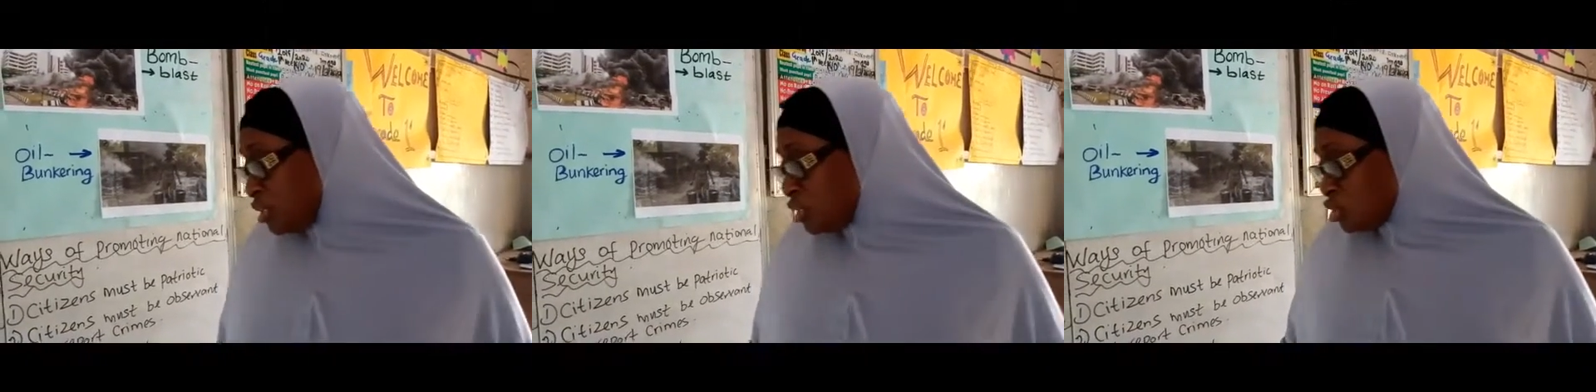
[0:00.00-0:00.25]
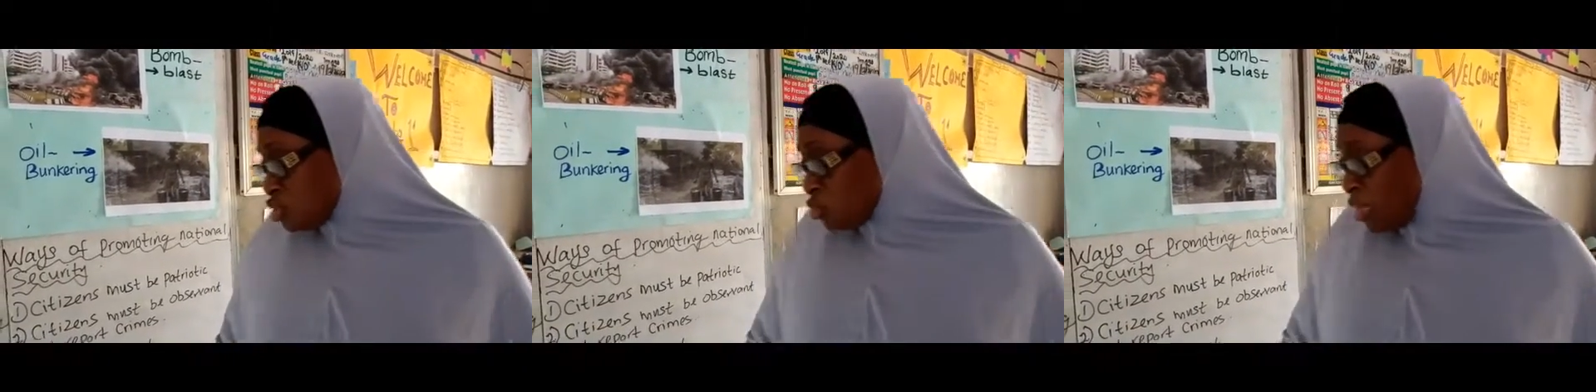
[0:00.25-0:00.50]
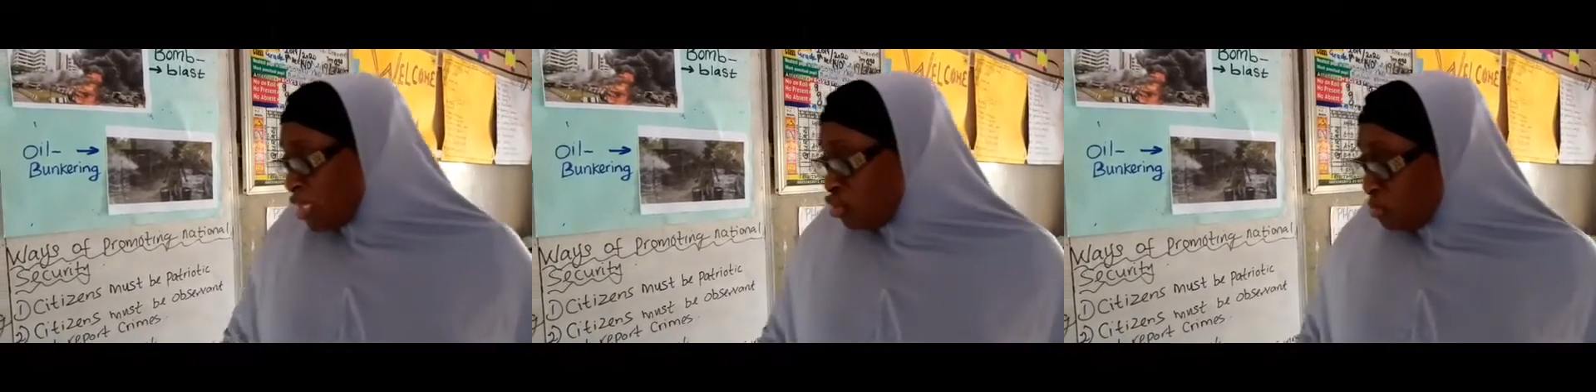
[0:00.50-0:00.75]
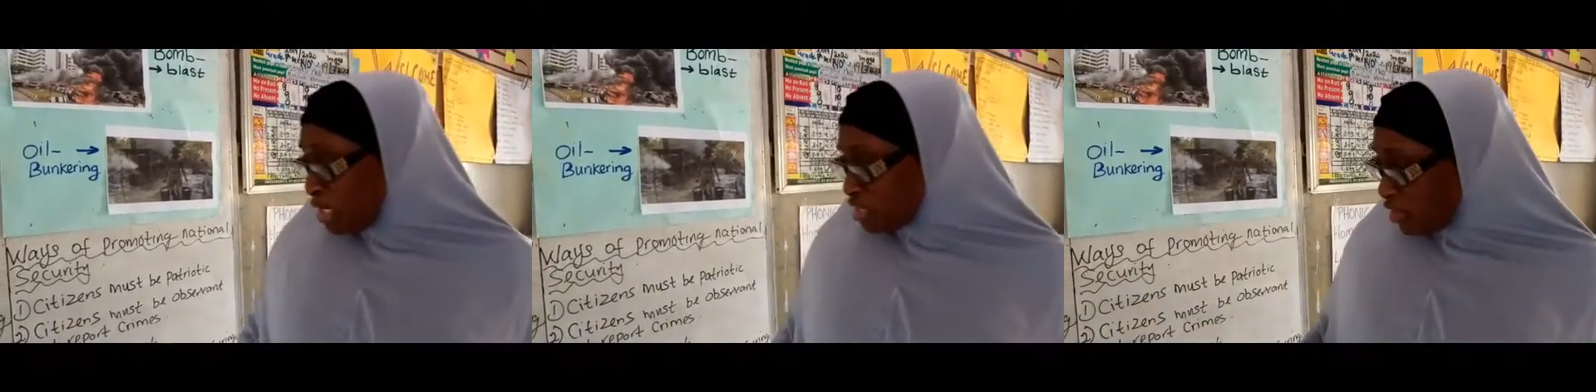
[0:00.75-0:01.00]
So when
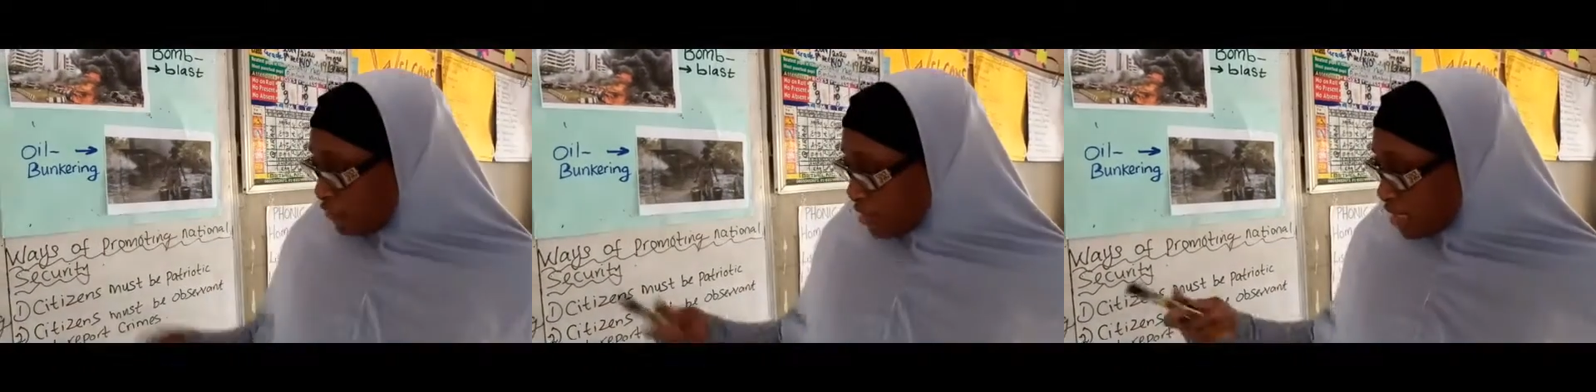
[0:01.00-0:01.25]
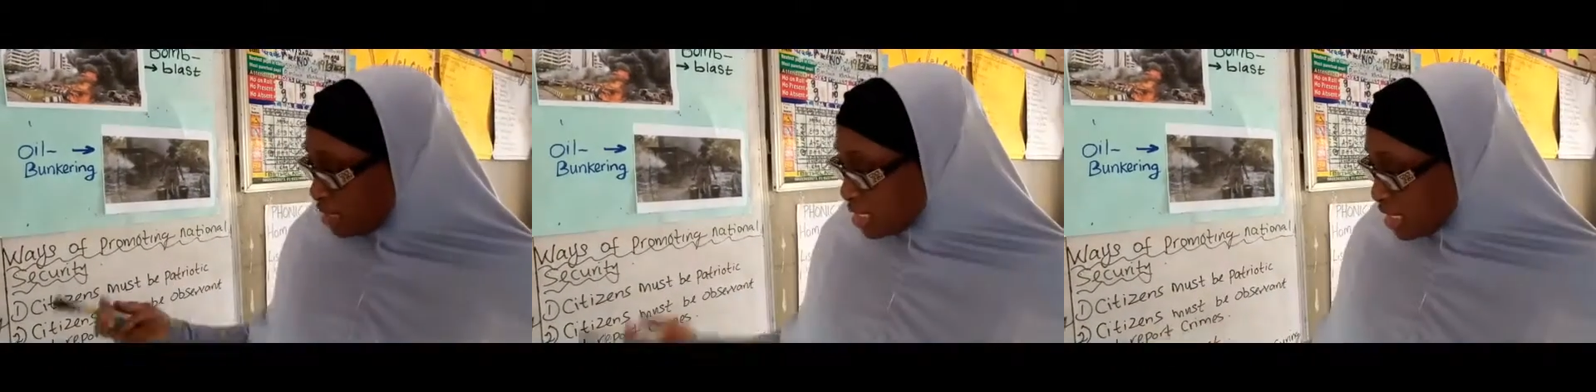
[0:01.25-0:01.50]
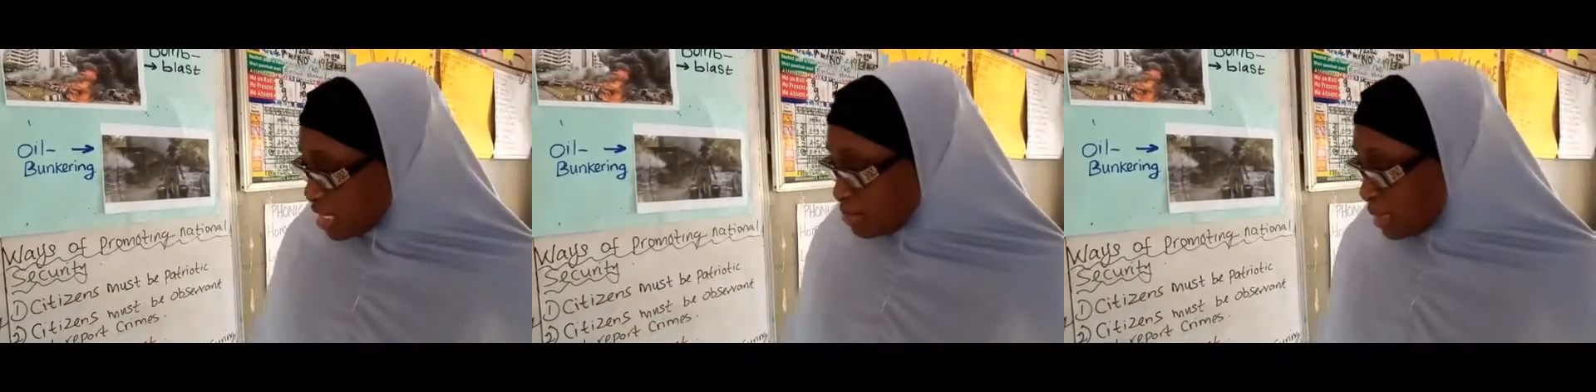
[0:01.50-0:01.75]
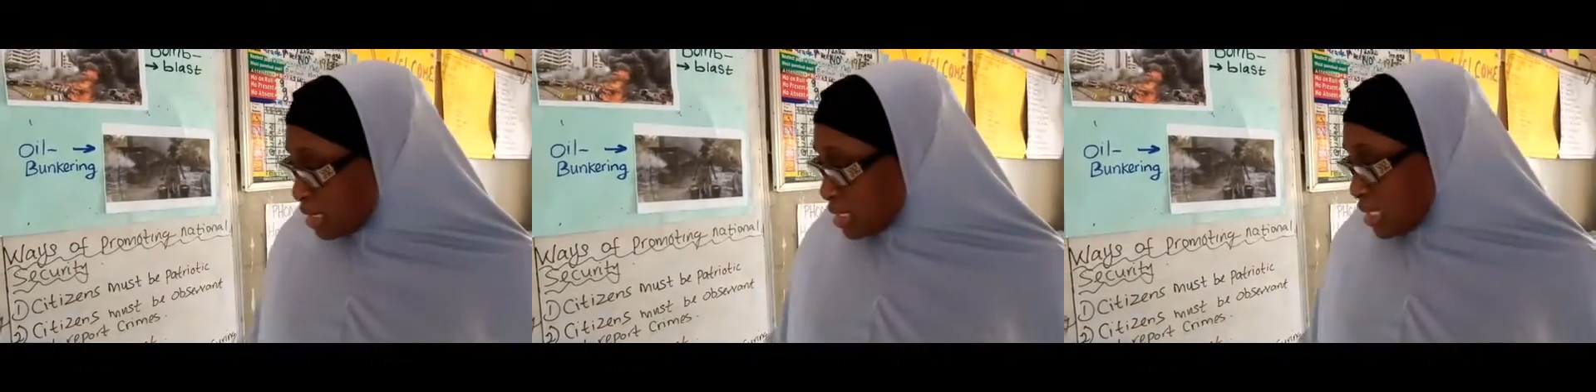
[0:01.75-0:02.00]
human trafficking takes
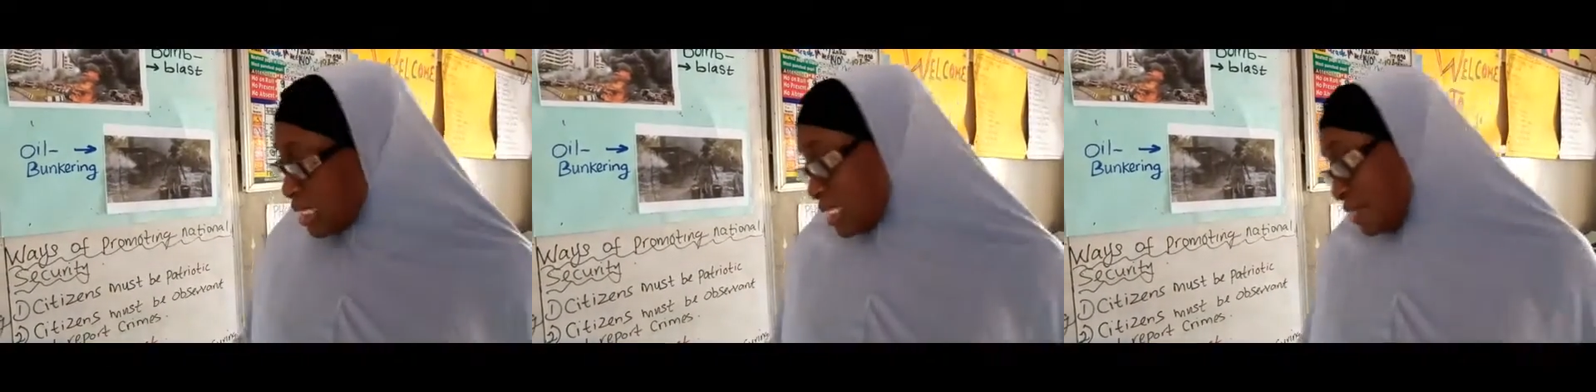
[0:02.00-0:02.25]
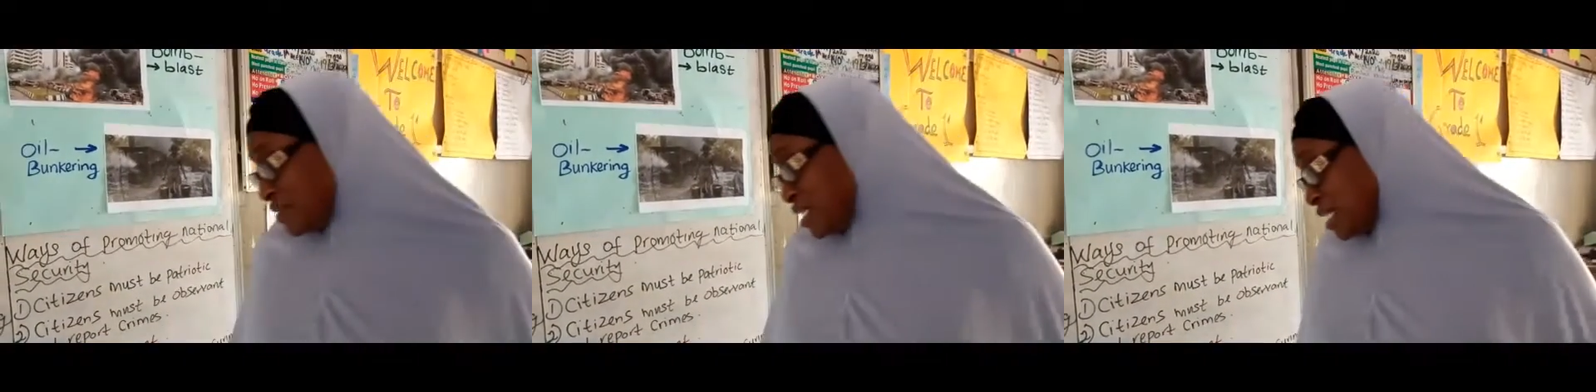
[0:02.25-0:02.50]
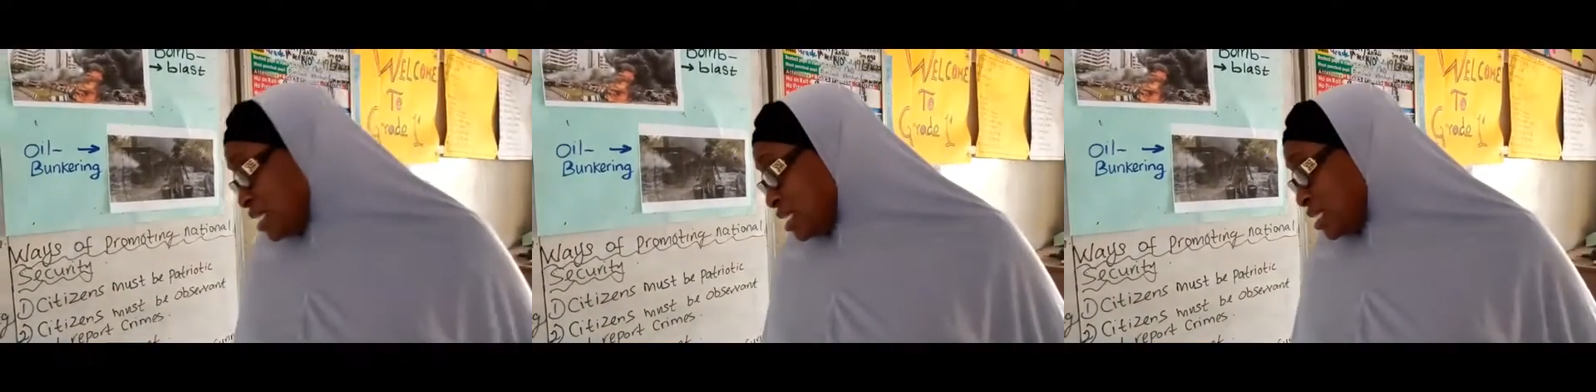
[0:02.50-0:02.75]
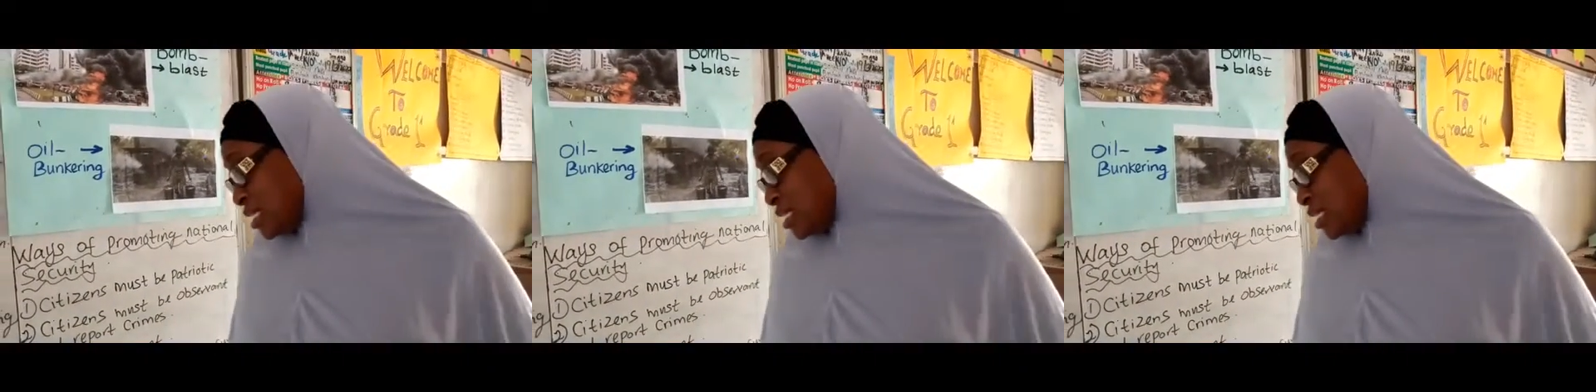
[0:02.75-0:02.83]
place, as I've said,